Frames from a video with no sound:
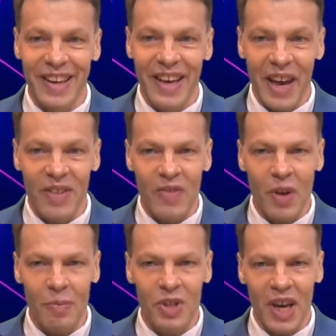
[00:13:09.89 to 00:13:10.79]
Even if
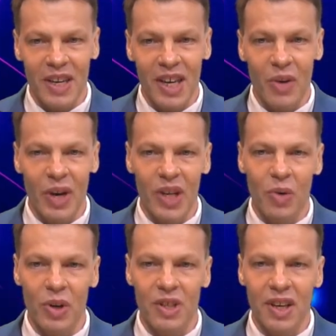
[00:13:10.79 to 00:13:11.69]
I'm taking away
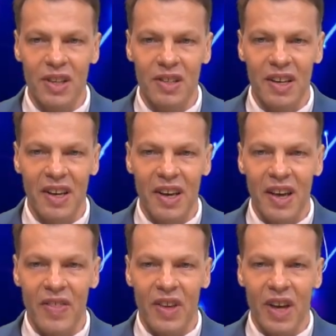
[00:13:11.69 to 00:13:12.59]
quantities,
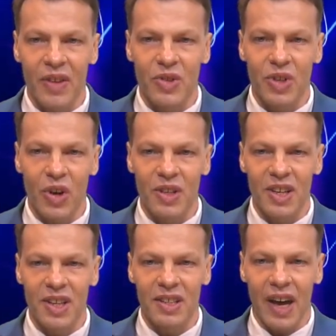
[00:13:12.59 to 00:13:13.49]
the
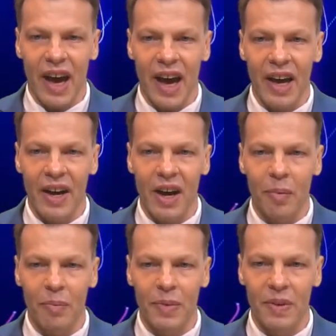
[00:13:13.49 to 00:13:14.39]
uncertainties add up.